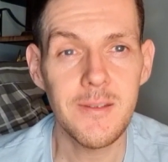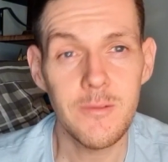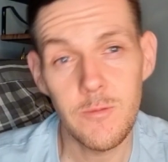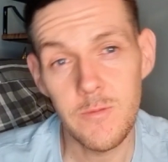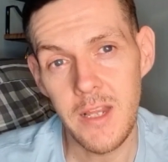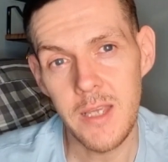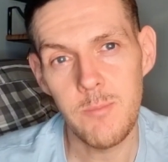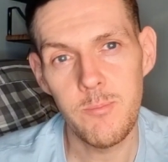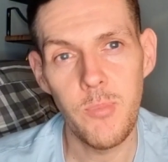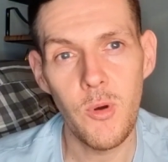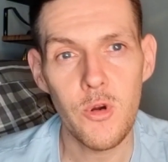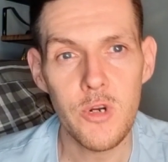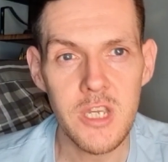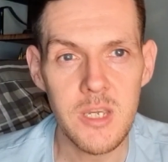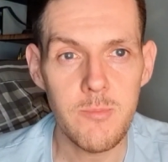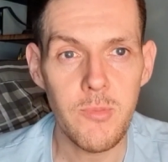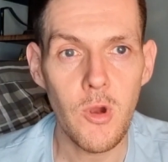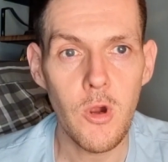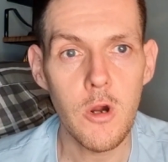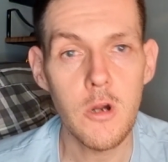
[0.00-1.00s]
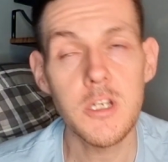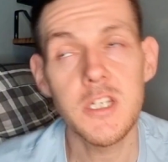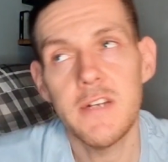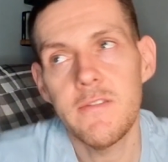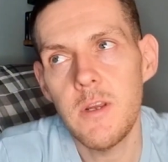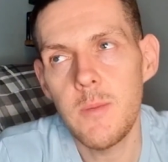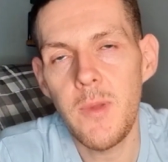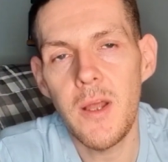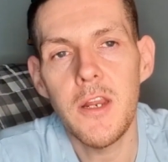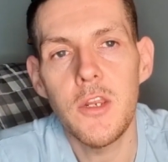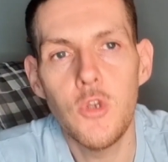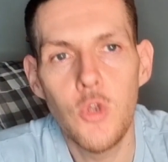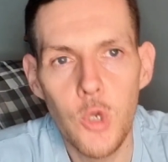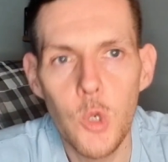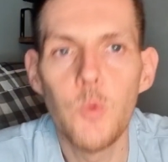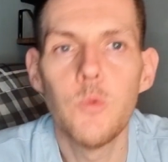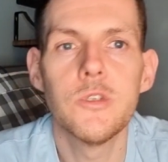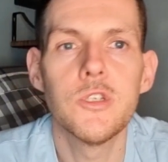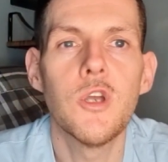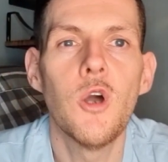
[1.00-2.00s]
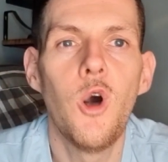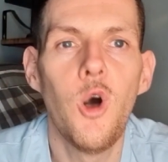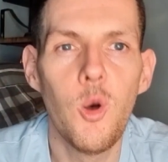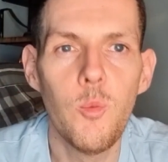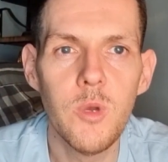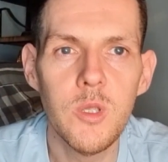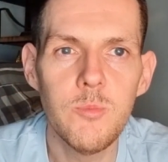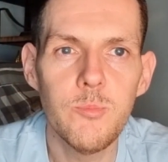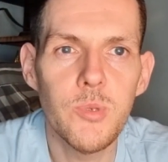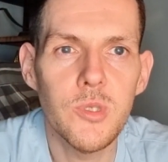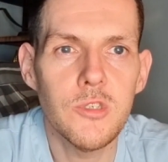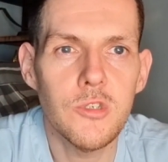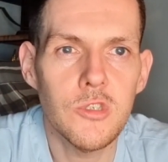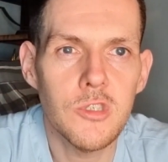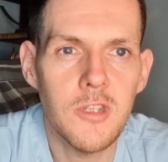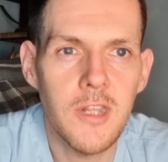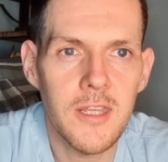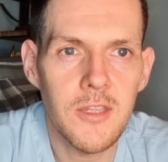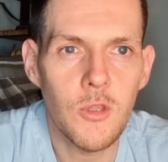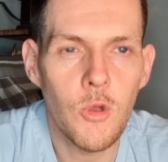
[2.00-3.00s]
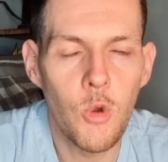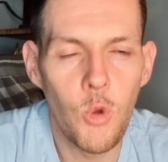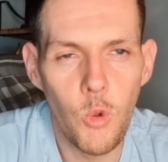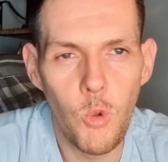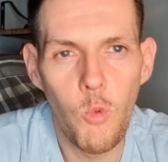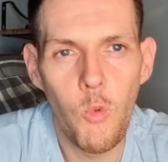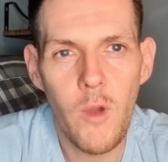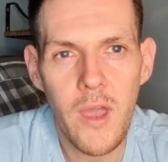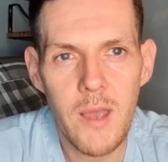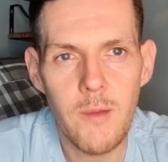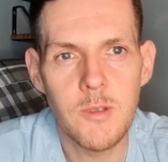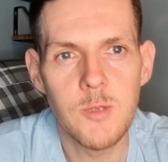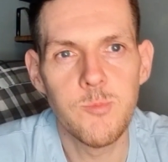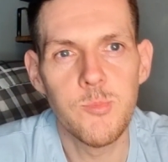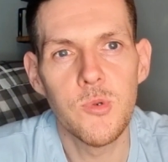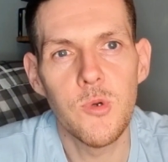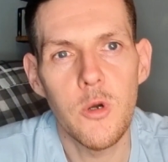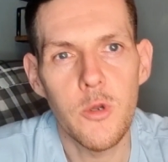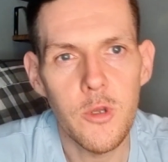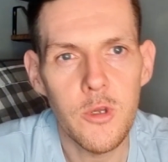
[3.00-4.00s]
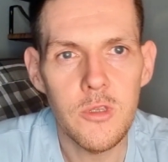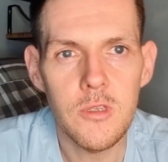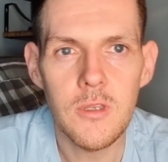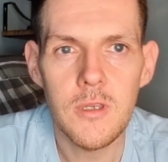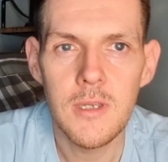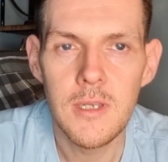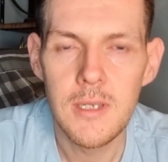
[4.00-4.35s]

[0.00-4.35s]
like Bucky Barnes, everybody knew it was coming, but just like the whole way it was brought out,